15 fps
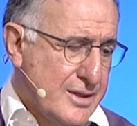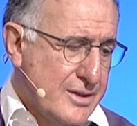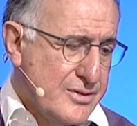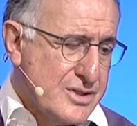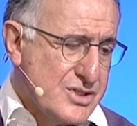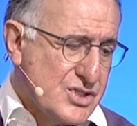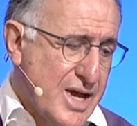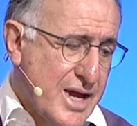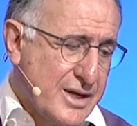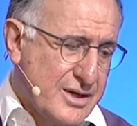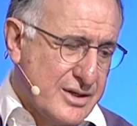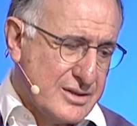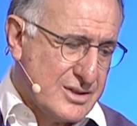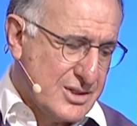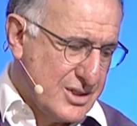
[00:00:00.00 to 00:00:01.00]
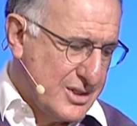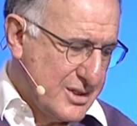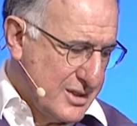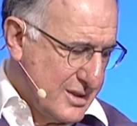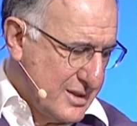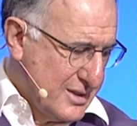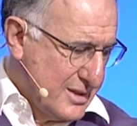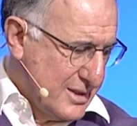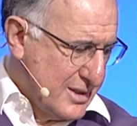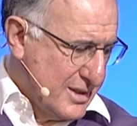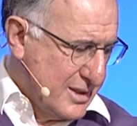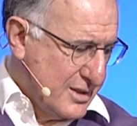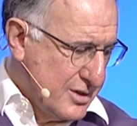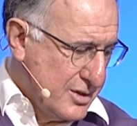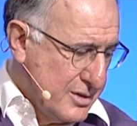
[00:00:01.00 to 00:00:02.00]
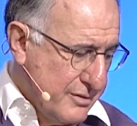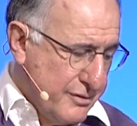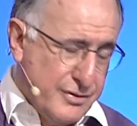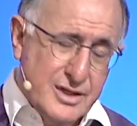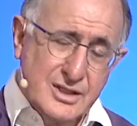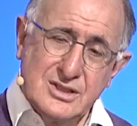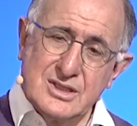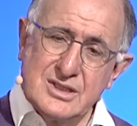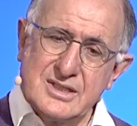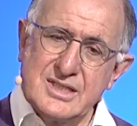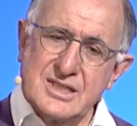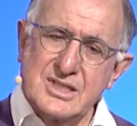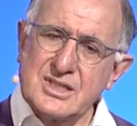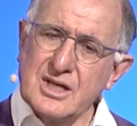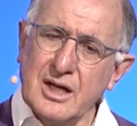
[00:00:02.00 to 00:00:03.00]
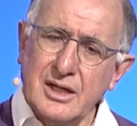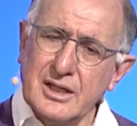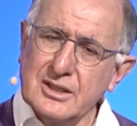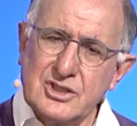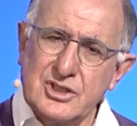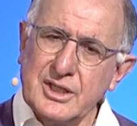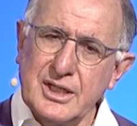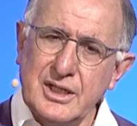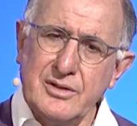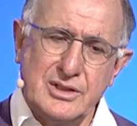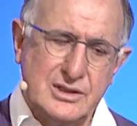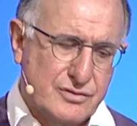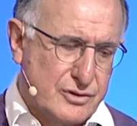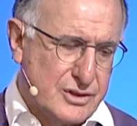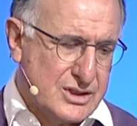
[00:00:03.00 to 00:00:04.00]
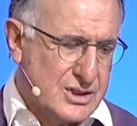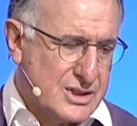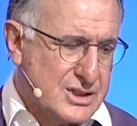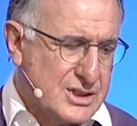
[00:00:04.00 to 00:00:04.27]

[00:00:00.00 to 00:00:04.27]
The second, first is desire to hear his voice. The